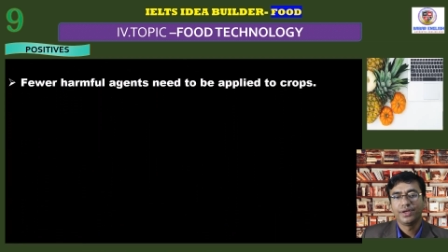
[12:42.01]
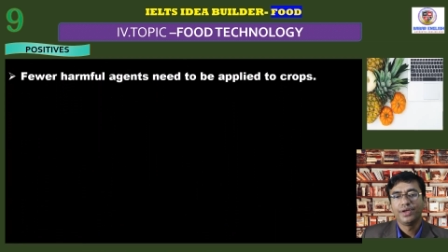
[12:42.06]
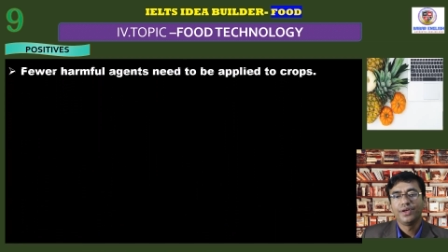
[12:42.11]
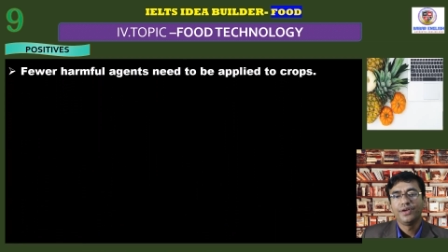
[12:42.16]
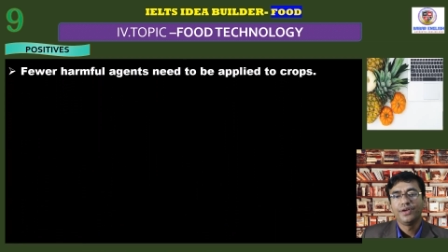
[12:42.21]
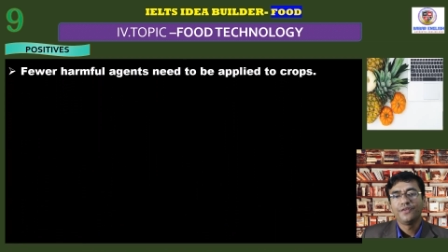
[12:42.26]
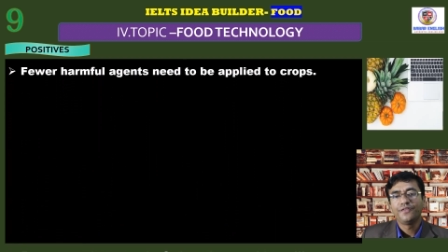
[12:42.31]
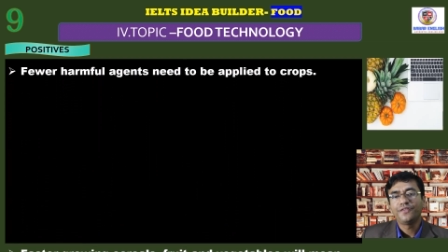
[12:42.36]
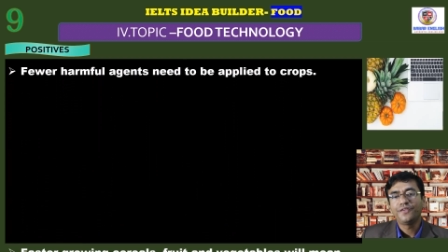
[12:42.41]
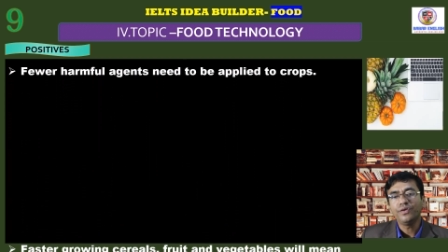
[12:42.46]

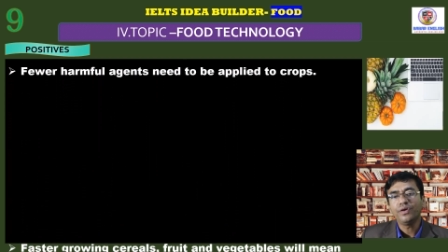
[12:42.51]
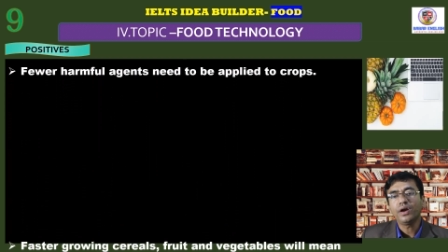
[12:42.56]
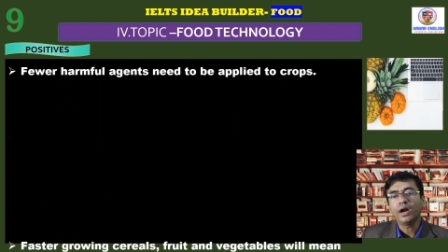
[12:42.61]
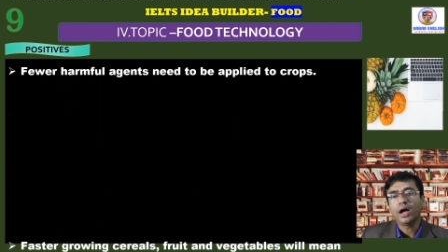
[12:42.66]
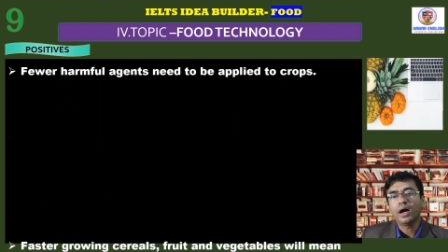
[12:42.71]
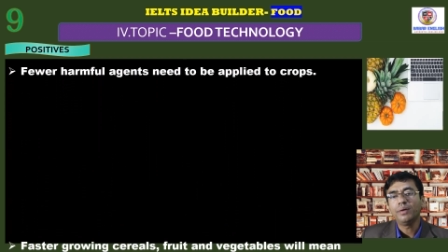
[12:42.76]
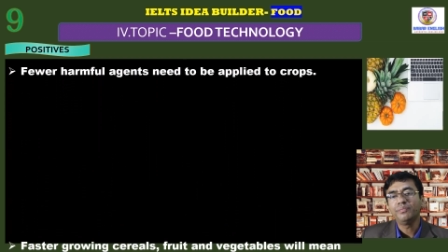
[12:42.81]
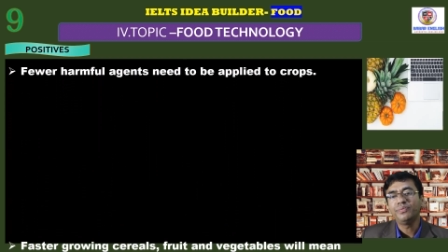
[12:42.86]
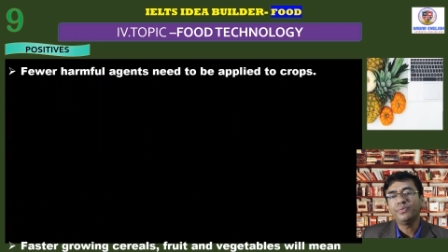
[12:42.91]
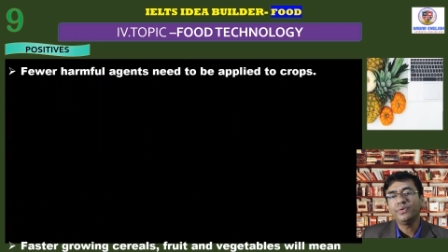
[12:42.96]
Fewer
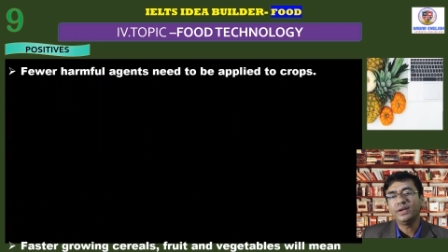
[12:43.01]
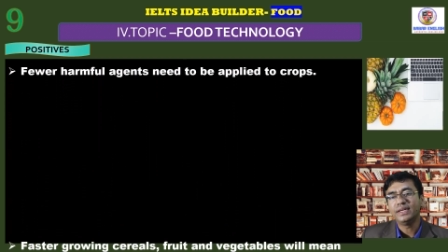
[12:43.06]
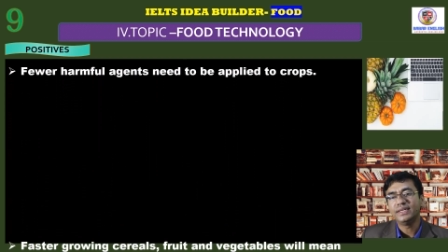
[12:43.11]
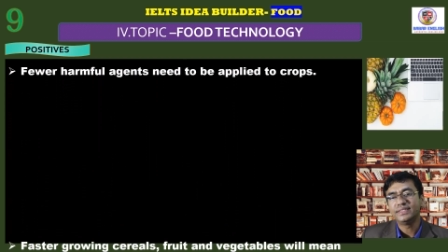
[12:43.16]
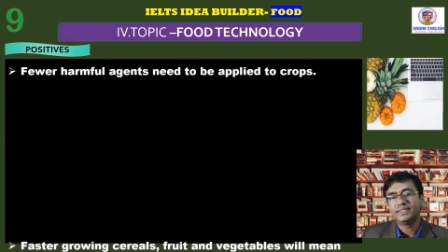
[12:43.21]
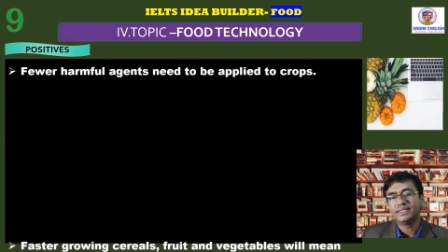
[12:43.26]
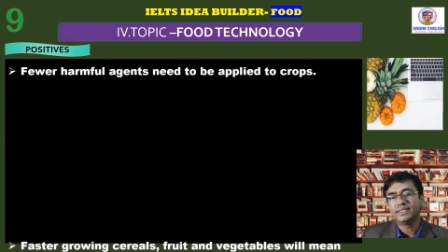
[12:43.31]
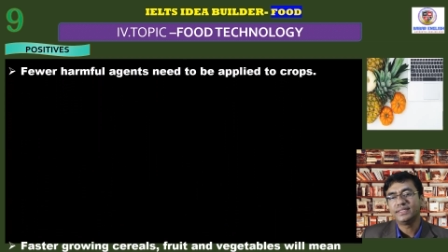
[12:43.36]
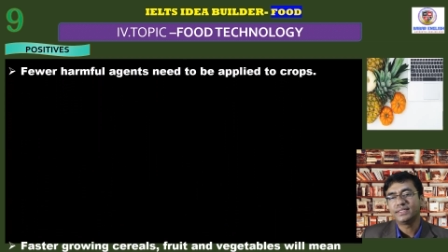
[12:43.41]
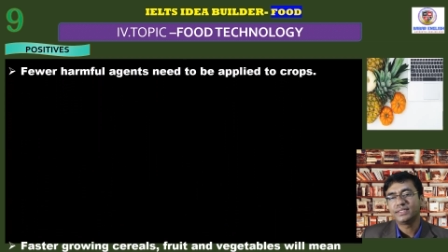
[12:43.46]
harmful
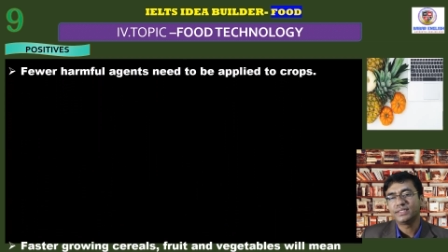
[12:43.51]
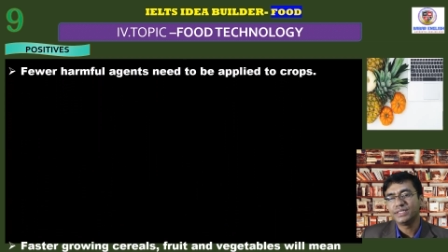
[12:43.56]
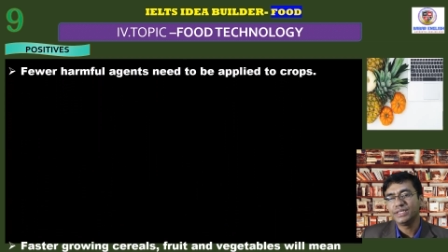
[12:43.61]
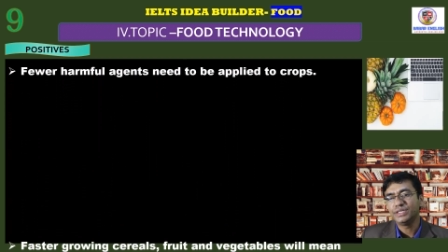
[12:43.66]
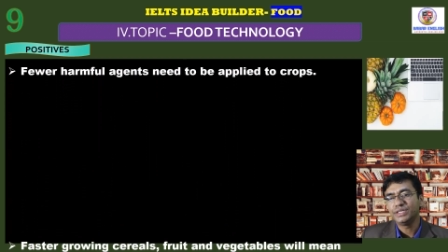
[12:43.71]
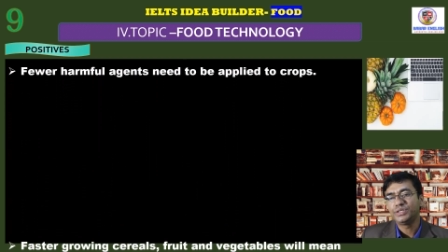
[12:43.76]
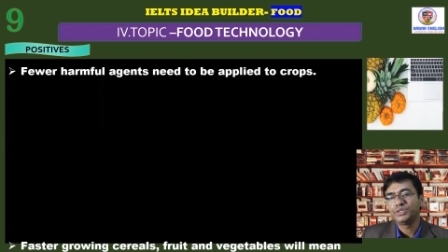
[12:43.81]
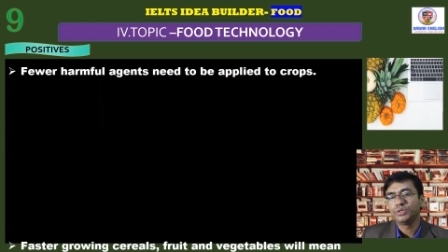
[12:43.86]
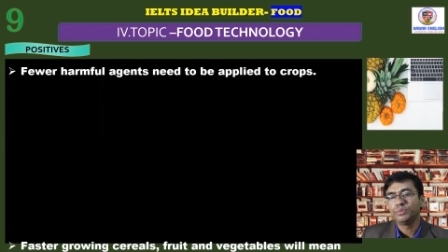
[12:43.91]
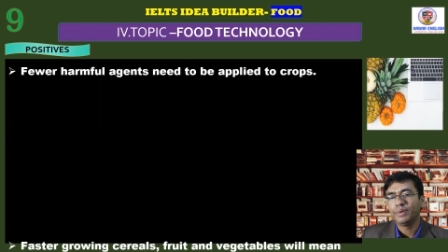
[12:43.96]
agents
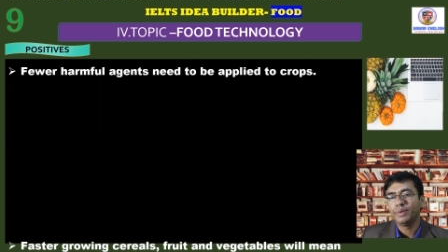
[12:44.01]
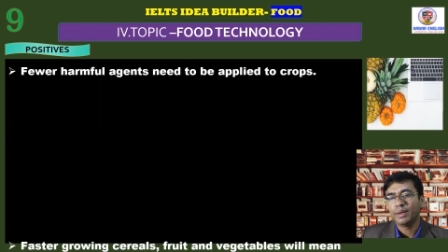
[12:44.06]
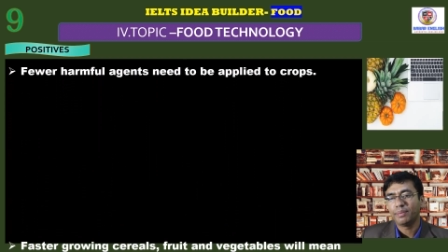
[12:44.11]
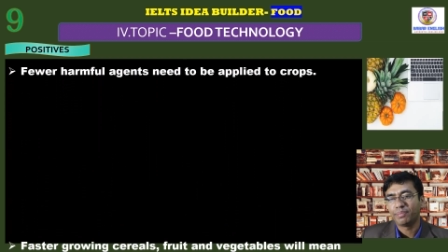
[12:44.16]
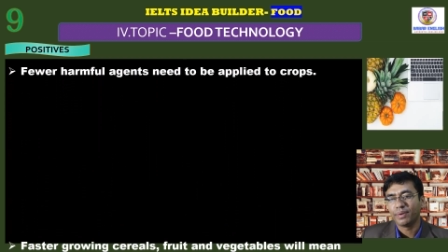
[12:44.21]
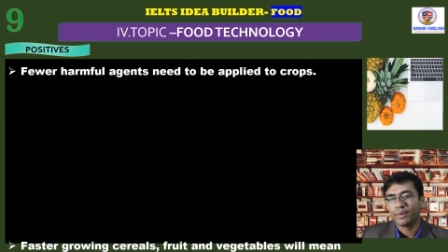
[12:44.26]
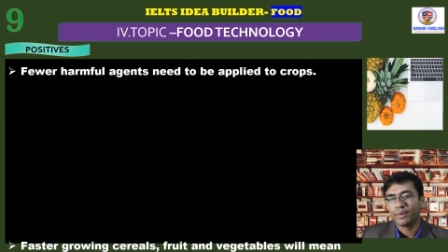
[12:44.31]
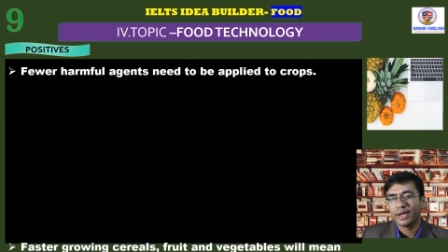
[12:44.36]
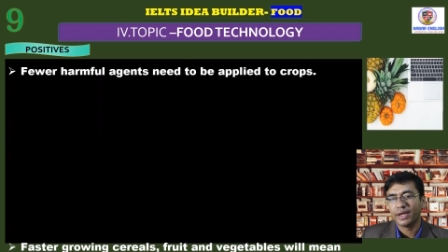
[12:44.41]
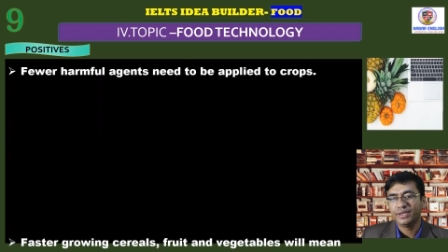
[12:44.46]
need to be
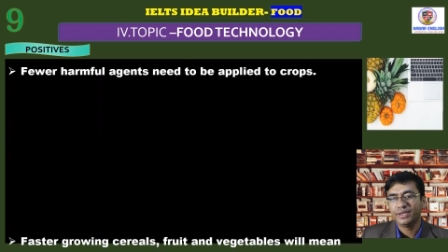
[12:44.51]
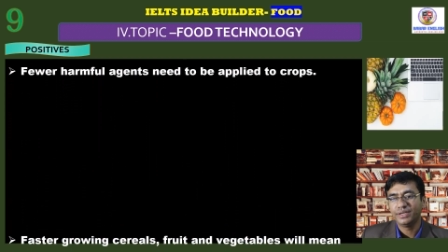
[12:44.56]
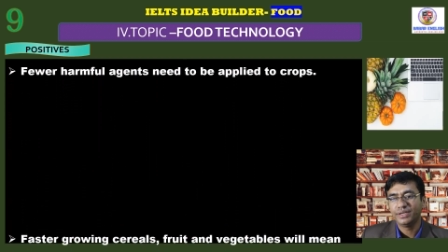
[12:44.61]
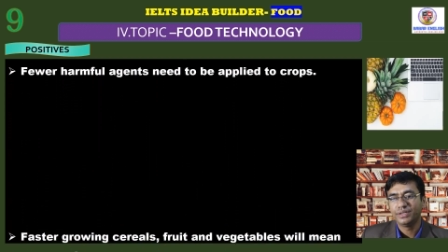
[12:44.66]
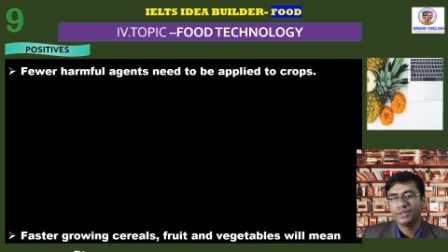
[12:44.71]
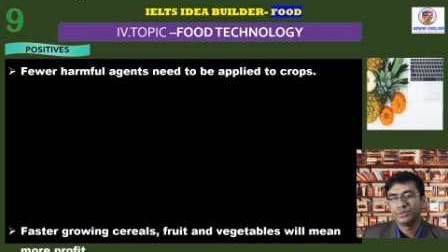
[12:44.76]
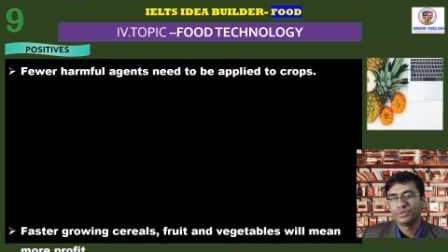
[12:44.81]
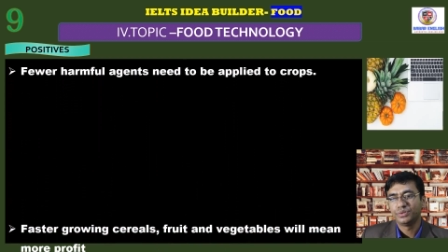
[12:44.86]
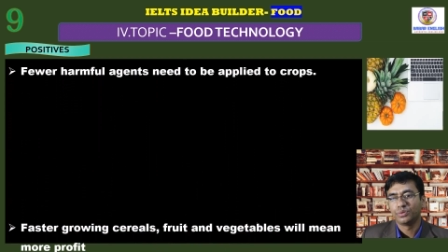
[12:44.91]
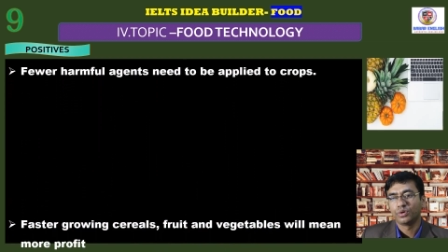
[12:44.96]
applied
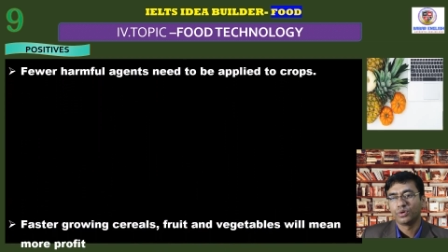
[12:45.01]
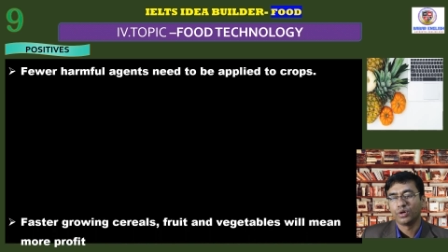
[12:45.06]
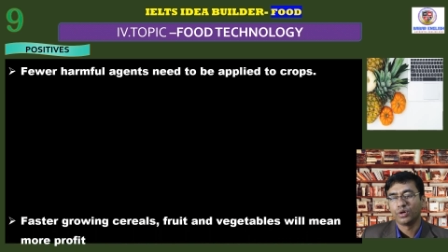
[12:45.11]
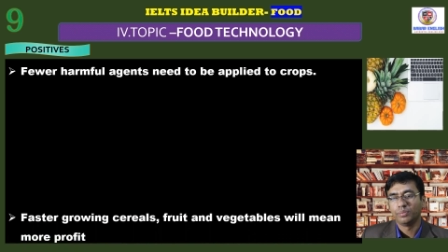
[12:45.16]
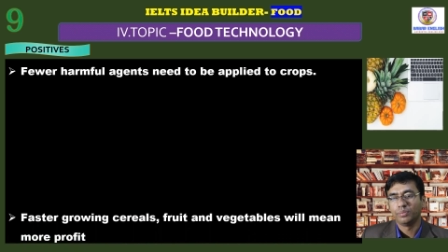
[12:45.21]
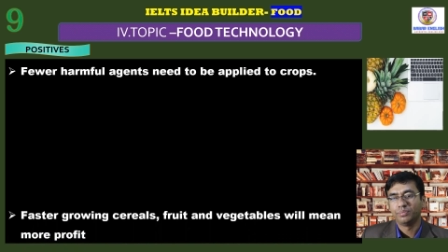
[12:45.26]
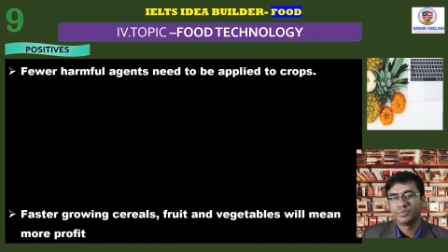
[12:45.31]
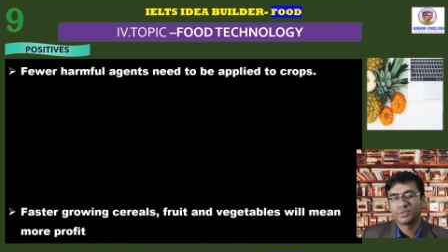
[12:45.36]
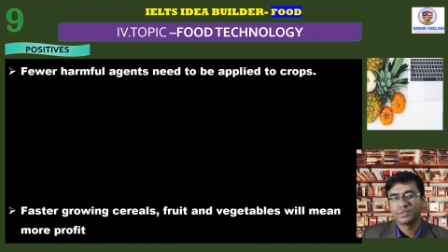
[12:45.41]
to crops.